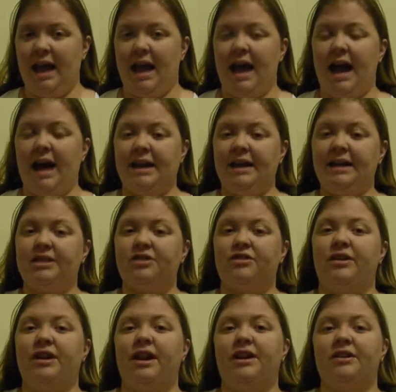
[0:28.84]
and each
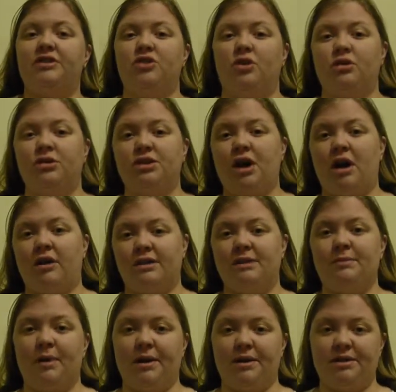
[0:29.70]
three-letter chunk
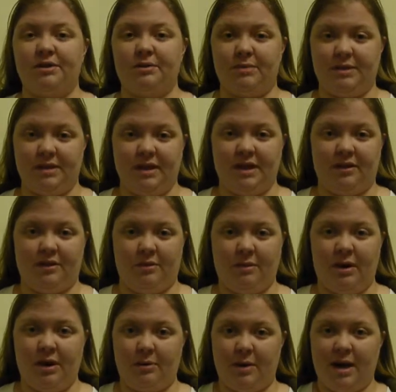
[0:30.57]
corresponds to a particular
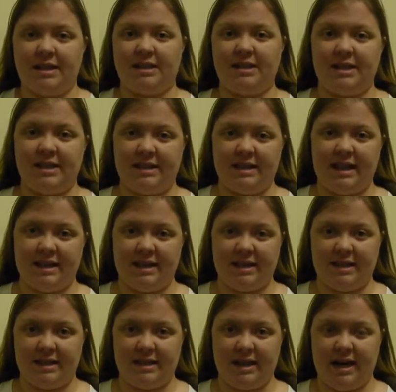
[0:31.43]
amino acid that's added
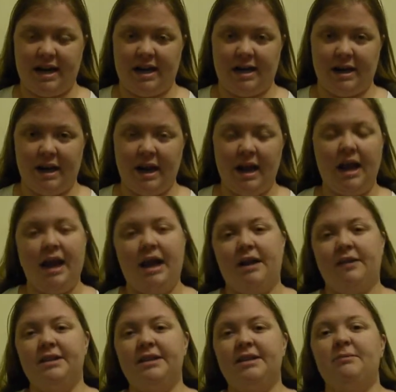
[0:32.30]
to the chain.
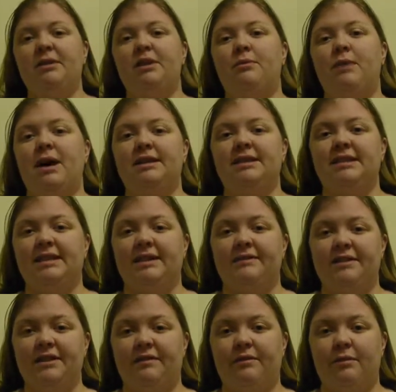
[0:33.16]
Now these amino acids have
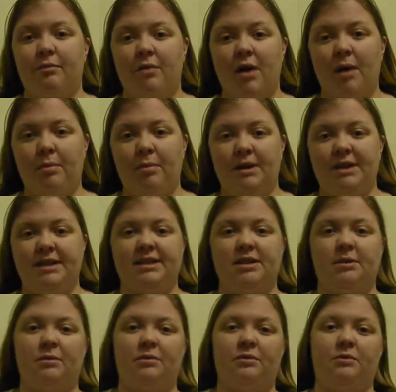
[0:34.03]
different properties.
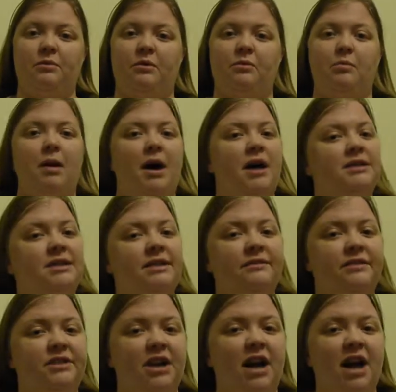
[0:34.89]
Some of them have
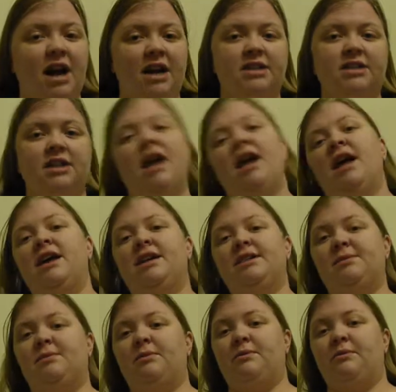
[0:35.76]
positive charge,
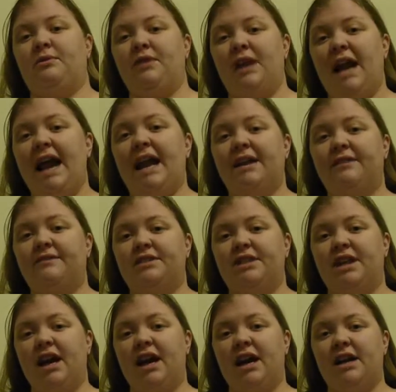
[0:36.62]
some of them have a negative
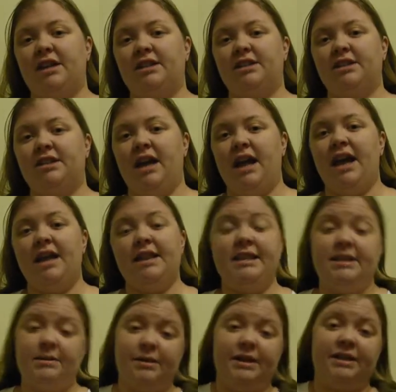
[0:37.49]
charge.
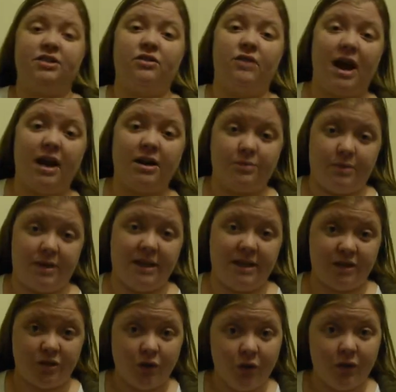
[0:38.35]
These would interact with
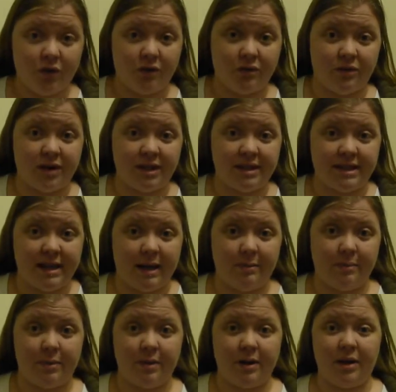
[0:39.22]
each other, for
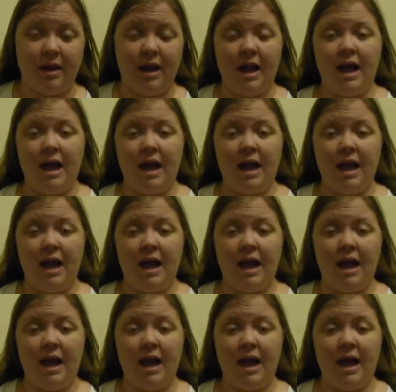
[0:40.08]
example.